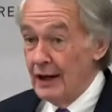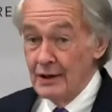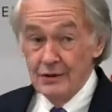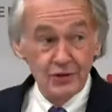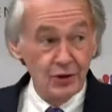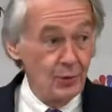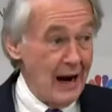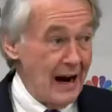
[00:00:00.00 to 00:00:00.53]

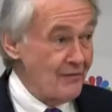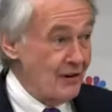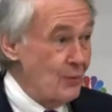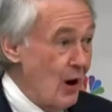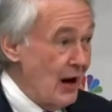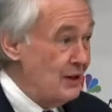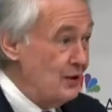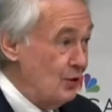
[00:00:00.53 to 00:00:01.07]
to
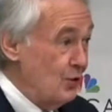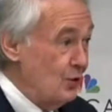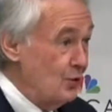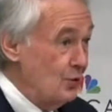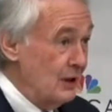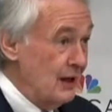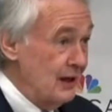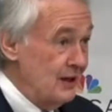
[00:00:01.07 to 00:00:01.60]
everyone
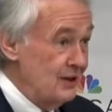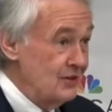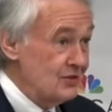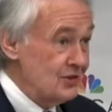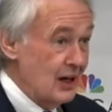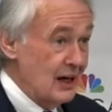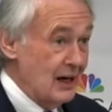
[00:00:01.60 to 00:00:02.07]
who is